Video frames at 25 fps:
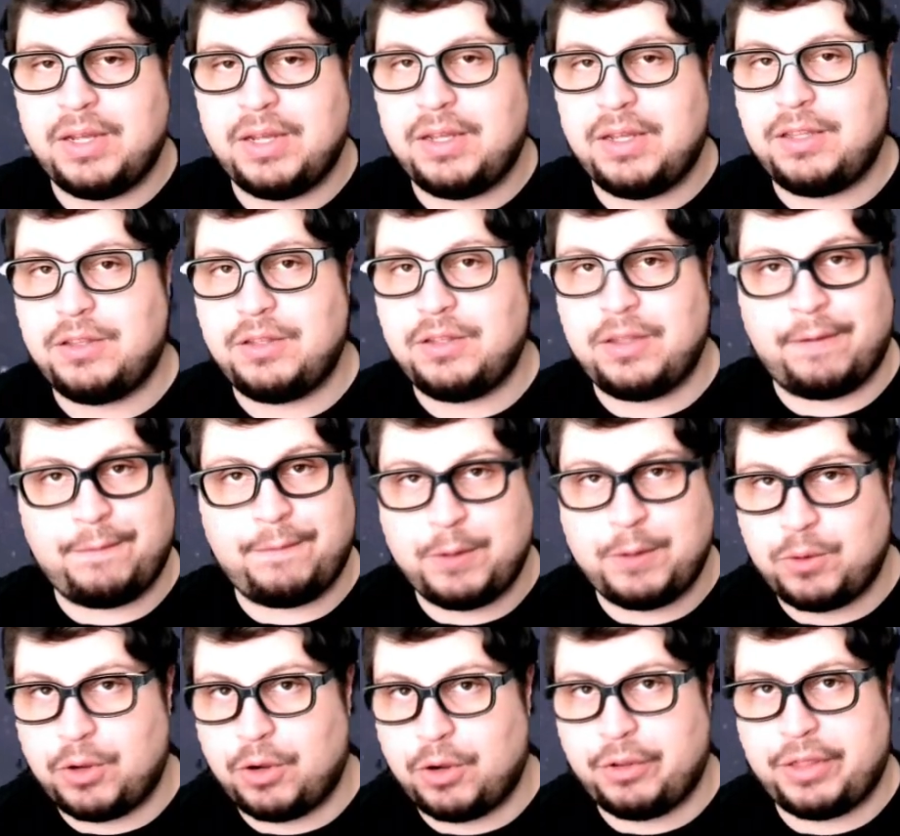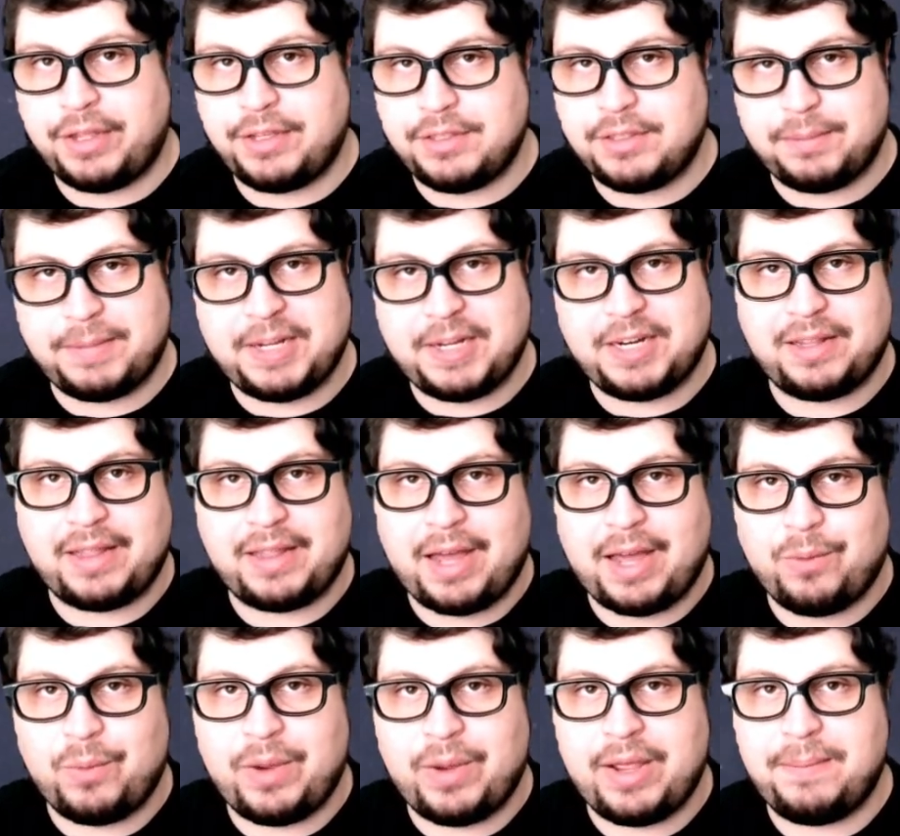if you go things about it
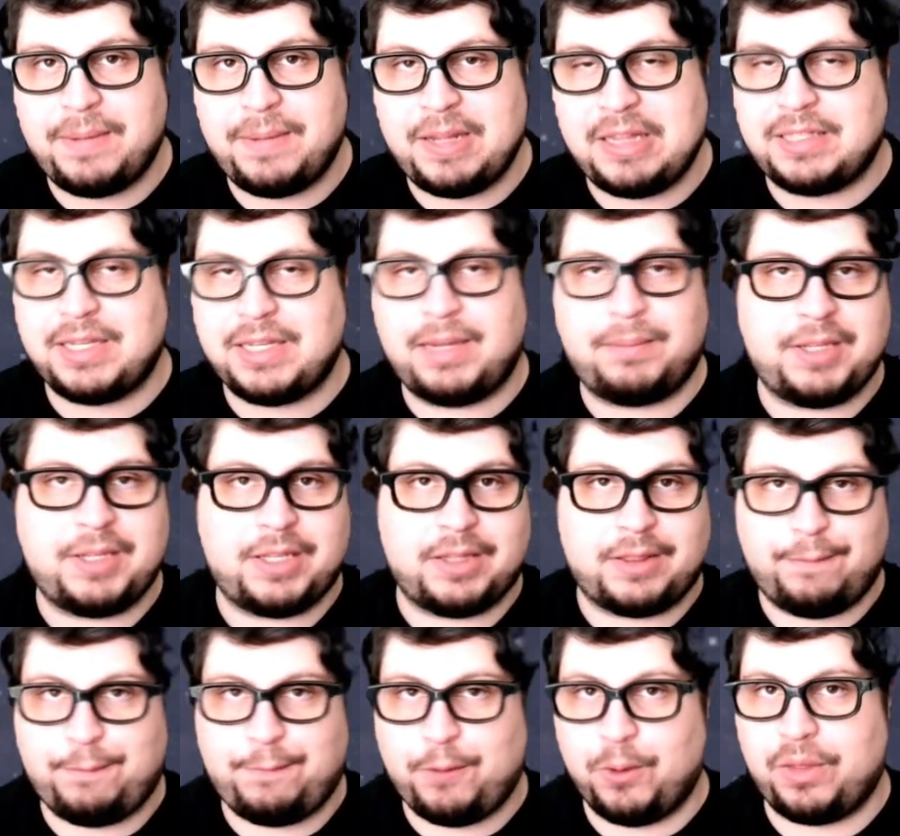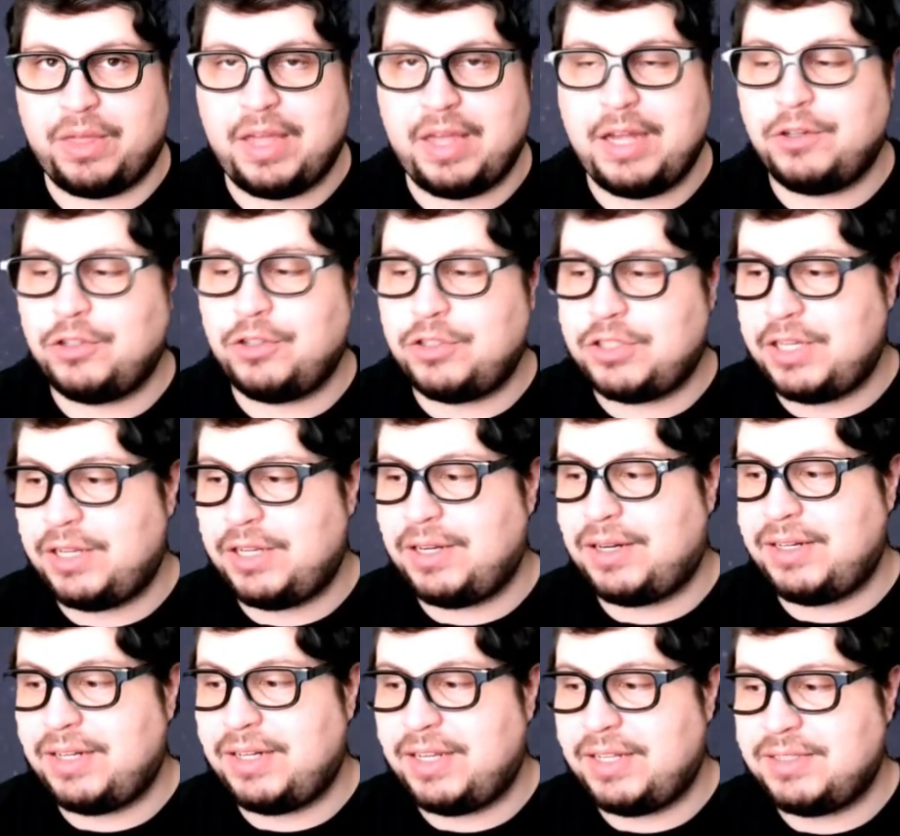that way, by the time you get the 4th energy
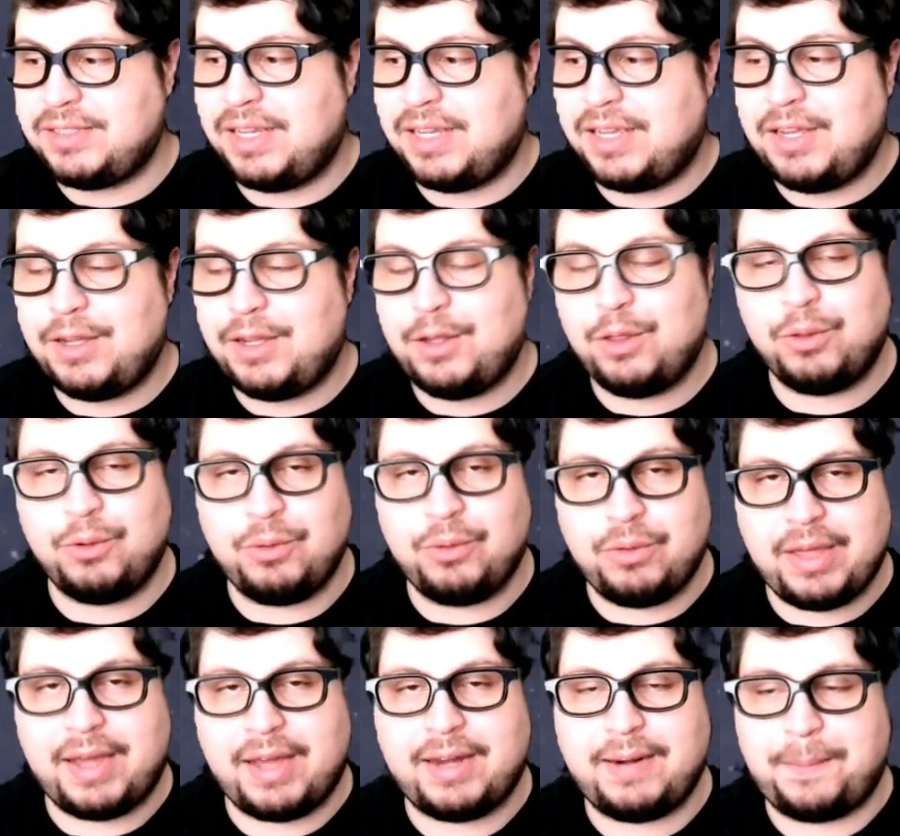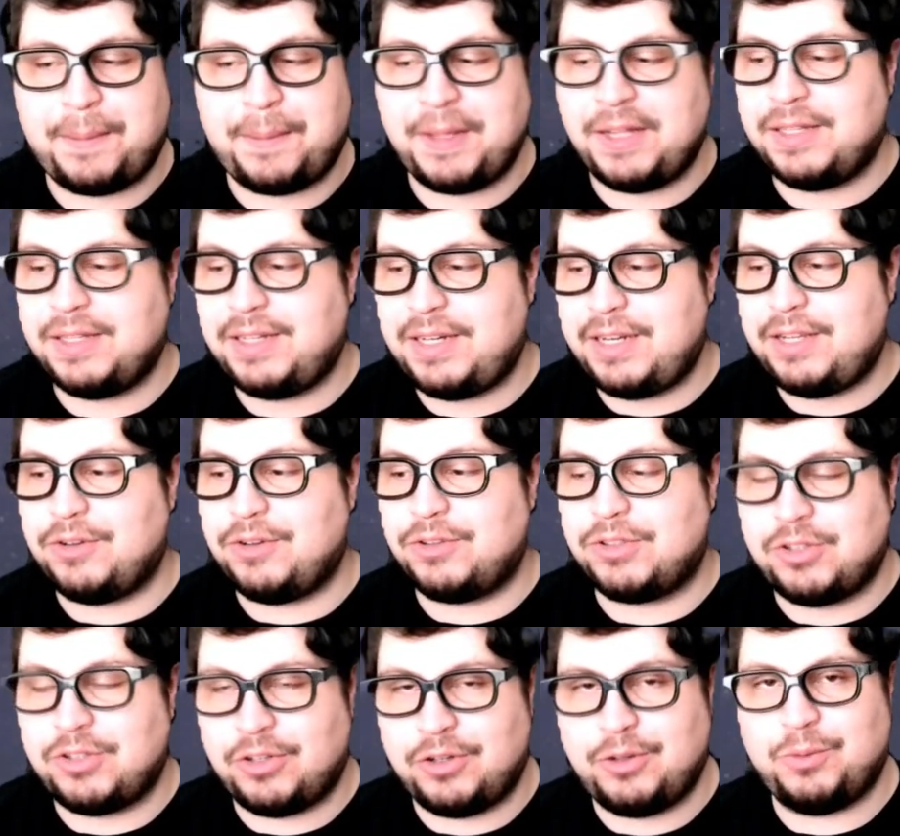on it, through that ability, your
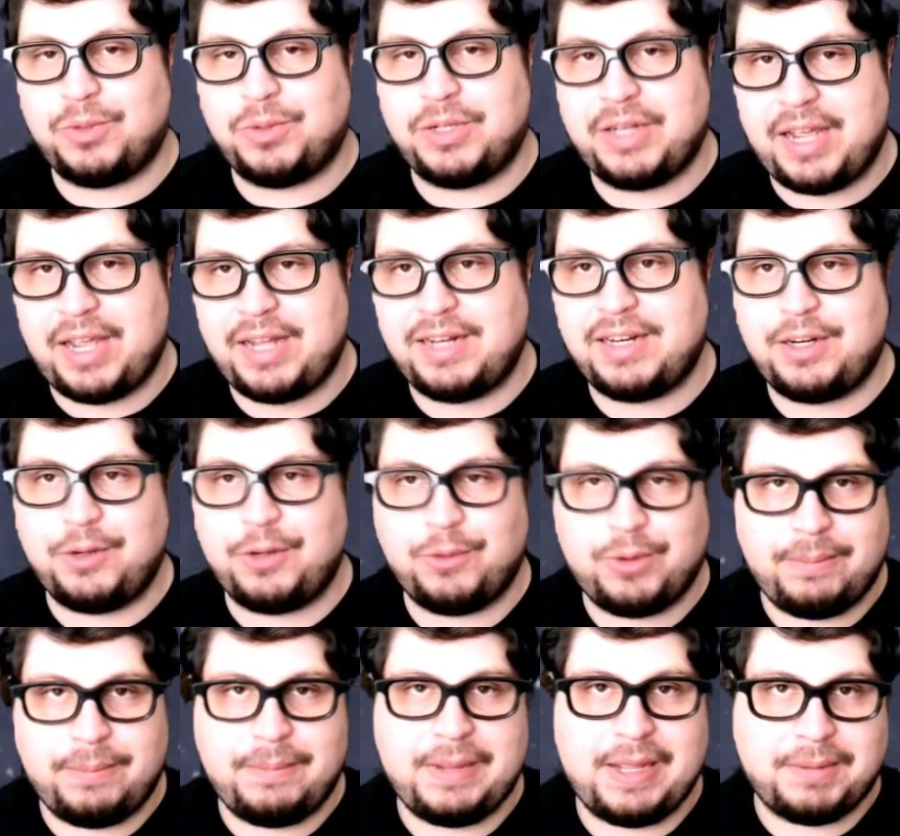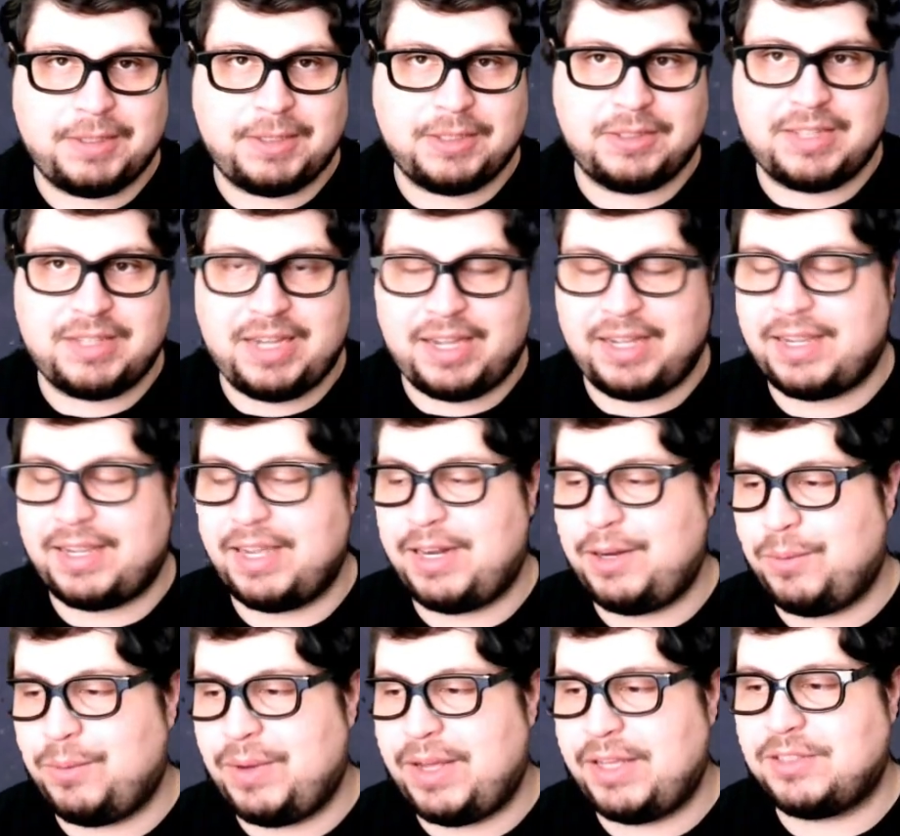turn would end and you wouldn't be able to attack
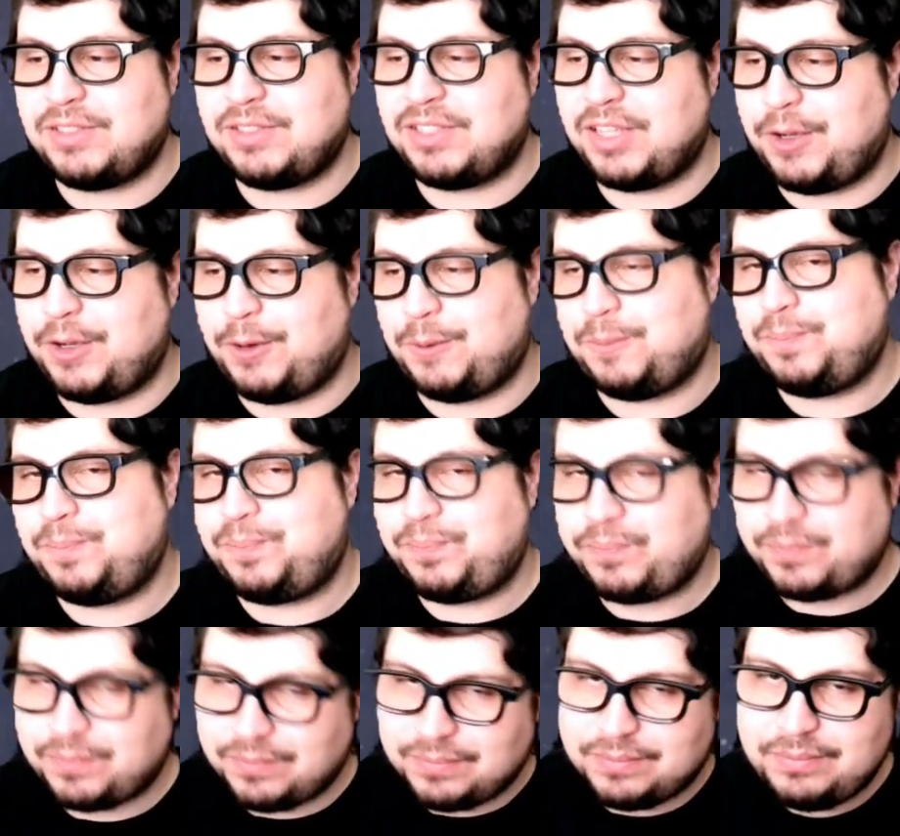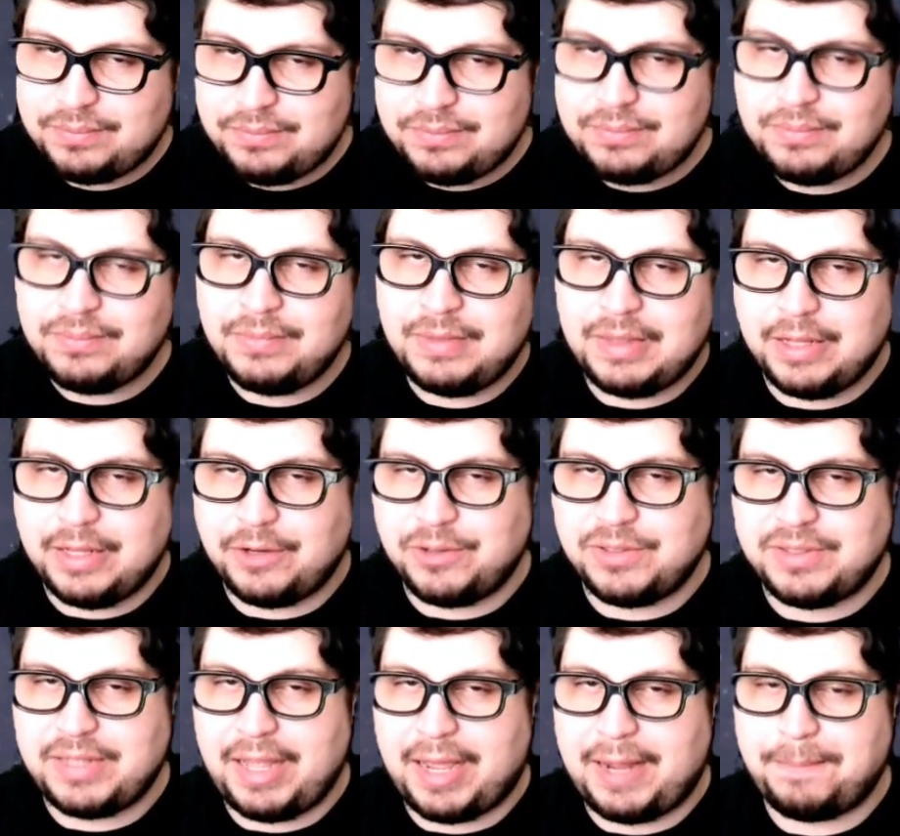anyway, so
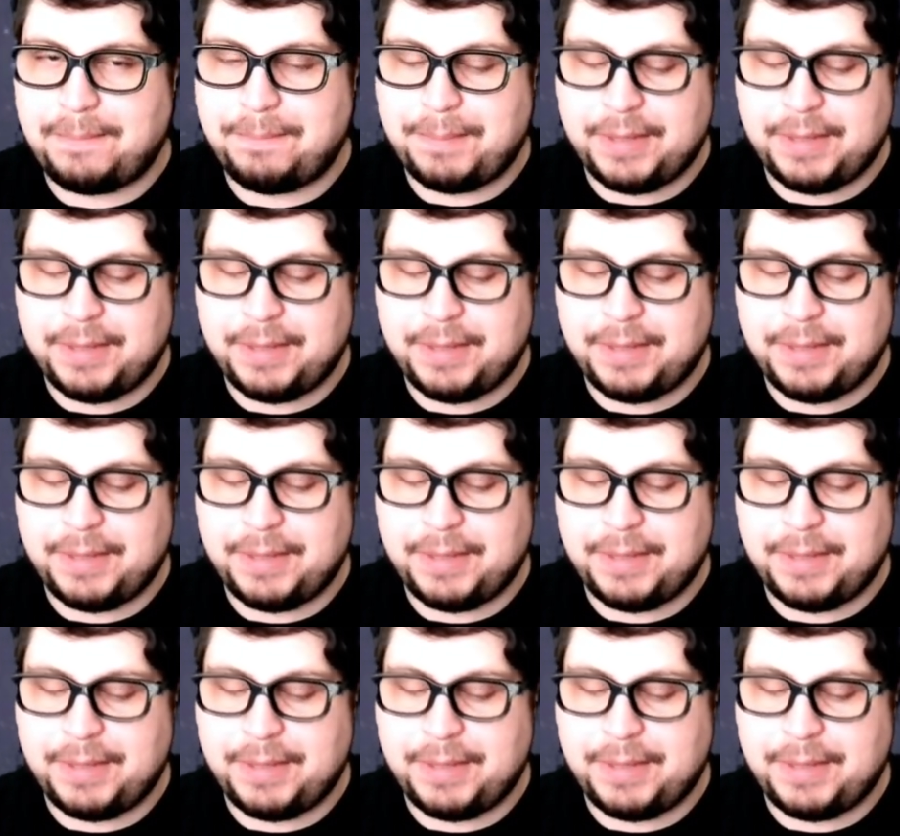there's that.